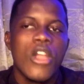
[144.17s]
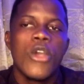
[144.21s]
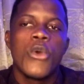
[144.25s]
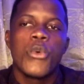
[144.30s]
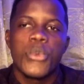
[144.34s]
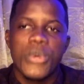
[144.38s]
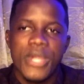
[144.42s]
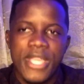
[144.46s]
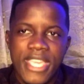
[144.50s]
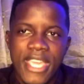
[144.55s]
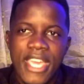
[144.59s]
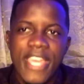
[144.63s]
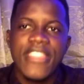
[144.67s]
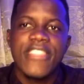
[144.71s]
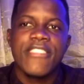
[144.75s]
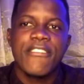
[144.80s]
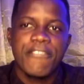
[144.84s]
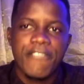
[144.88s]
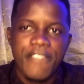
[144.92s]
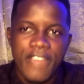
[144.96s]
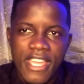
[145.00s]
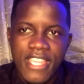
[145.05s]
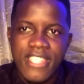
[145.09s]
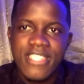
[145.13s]
We get the
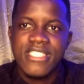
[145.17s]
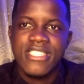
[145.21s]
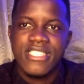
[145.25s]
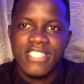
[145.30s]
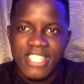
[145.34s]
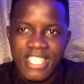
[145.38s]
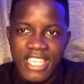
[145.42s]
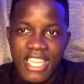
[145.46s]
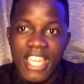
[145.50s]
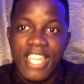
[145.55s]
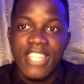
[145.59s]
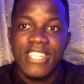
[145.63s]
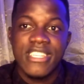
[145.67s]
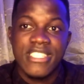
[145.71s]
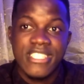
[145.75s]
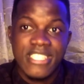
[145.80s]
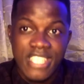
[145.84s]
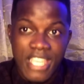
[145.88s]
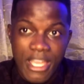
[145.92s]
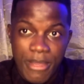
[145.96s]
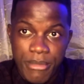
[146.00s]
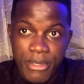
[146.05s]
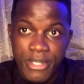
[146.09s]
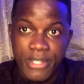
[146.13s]
fact that the guy in a
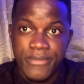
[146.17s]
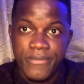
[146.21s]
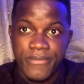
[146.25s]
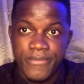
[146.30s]
scammer.